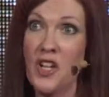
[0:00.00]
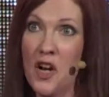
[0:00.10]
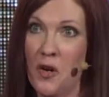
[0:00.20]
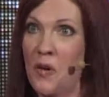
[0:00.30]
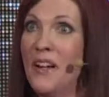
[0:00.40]

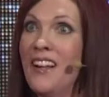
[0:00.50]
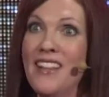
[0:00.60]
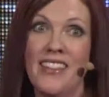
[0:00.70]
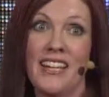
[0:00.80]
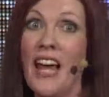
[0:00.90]
know
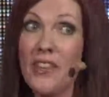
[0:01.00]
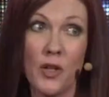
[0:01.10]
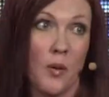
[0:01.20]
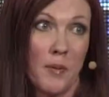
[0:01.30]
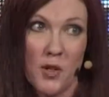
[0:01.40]
that
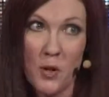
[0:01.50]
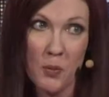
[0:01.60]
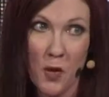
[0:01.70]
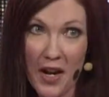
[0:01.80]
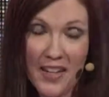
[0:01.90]
catholic women are
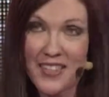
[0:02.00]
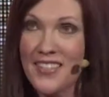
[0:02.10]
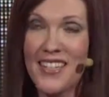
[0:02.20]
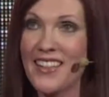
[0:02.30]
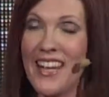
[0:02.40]

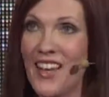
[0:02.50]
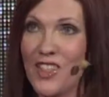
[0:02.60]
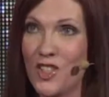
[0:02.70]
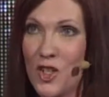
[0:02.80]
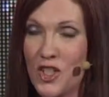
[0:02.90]
oppressed and the
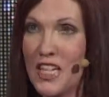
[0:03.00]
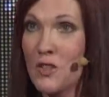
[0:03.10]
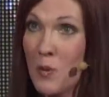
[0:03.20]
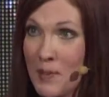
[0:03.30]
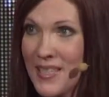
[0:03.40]
catholic church
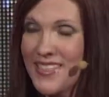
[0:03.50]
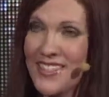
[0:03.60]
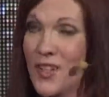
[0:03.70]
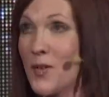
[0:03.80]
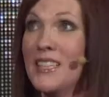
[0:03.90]
hates women
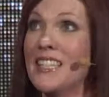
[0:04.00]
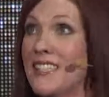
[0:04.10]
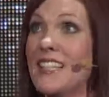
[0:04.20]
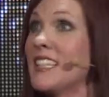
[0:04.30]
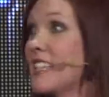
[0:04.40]
so at least
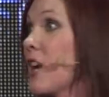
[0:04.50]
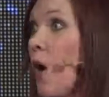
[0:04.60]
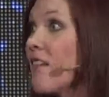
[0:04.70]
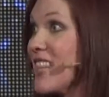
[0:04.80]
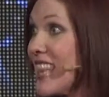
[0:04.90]
at least i
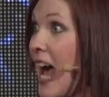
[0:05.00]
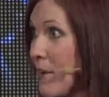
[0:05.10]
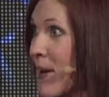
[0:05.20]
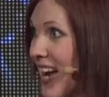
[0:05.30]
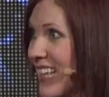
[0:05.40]
don't have it
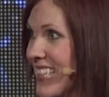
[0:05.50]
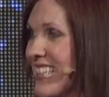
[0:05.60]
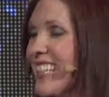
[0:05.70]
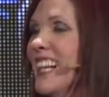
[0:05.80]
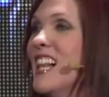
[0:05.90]
that bad mm
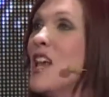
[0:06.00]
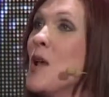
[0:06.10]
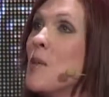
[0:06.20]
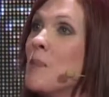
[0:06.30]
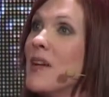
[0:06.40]
-hmm.
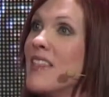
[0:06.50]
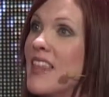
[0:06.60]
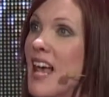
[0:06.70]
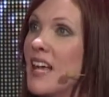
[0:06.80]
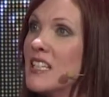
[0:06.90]
right but
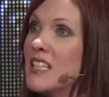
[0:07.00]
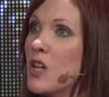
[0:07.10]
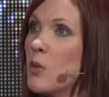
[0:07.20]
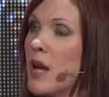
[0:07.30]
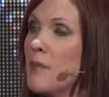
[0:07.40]
then you
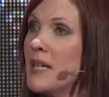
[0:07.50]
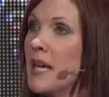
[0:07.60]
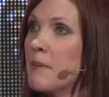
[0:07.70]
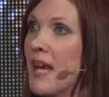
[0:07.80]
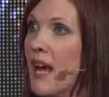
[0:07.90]
know when i
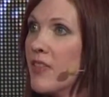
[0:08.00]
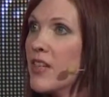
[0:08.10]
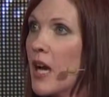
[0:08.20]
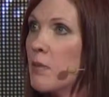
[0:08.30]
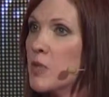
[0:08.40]
became
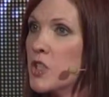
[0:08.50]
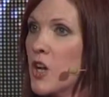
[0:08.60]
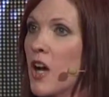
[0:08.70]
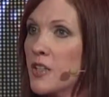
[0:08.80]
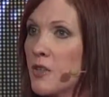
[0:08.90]
catholic i was
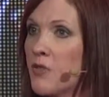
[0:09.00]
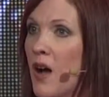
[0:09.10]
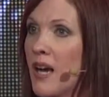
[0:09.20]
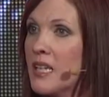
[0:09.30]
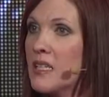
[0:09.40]
shocked to
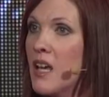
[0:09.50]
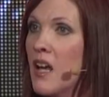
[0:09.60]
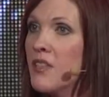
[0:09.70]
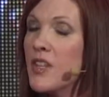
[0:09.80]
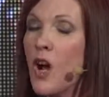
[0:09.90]
find
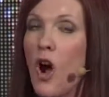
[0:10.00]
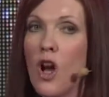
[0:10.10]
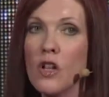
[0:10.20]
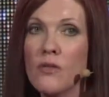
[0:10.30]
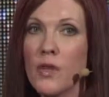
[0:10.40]
that
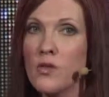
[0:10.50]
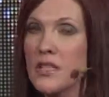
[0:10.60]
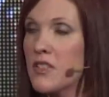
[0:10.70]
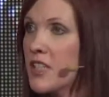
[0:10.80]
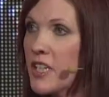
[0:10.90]
all of those
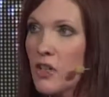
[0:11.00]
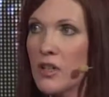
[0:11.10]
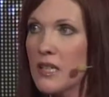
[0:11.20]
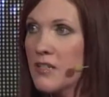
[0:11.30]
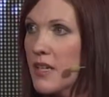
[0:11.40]

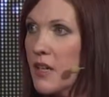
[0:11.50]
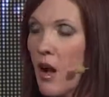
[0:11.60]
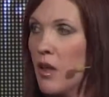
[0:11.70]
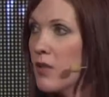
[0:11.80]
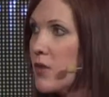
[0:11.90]
insecurities and
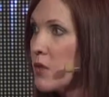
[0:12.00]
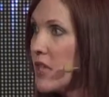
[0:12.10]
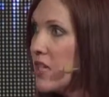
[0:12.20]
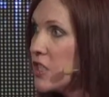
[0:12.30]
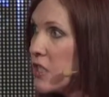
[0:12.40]
all of those
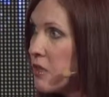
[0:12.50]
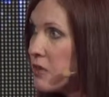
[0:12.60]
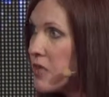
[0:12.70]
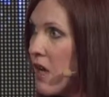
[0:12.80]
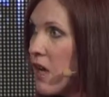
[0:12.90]

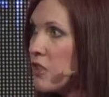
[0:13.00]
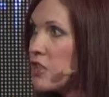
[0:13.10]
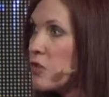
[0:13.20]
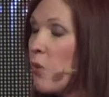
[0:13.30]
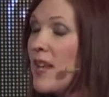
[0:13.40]
issues
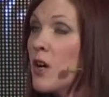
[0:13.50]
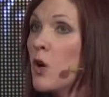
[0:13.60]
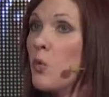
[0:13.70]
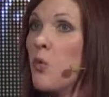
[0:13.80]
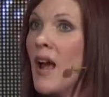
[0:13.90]
just went
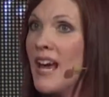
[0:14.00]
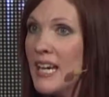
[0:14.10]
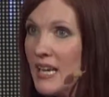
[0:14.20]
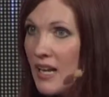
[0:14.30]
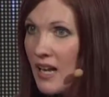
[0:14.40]

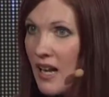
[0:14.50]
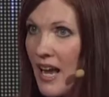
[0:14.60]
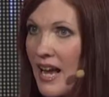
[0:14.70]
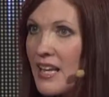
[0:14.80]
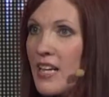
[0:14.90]
away.
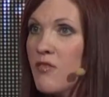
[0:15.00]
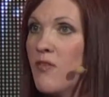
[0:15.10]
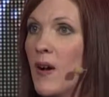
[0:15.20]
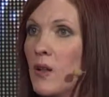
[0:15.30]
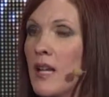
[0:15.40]
Mm-hmm. And I
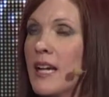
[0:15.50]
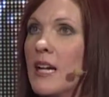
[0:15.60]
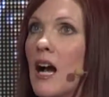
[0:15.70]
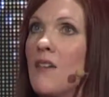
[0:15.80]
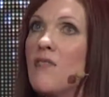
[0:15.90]
felt like
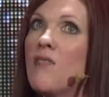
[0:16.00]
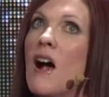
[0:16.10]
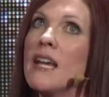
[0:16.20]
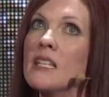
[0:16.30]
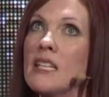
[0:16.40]
I
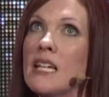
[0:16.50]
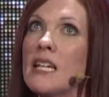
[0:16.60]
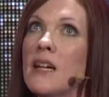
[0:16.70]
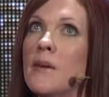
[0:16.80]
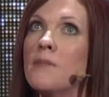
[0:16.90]

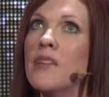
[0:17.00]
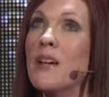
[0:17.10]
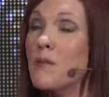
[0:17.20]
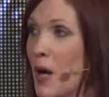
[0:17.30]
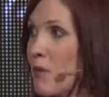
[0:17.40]
finally
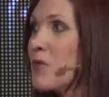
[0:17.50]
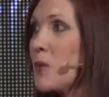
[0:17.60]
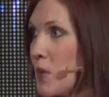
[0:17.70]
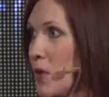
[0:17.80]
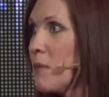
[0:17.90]
am
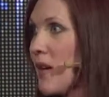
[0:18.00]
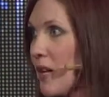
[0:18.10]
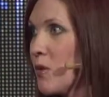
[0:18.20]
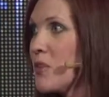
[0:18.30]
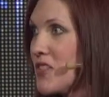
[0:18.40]
comfortable in my
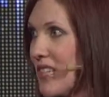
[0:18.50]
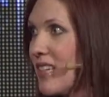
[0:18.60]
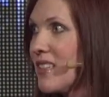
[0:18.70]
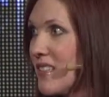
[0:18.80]
own skin.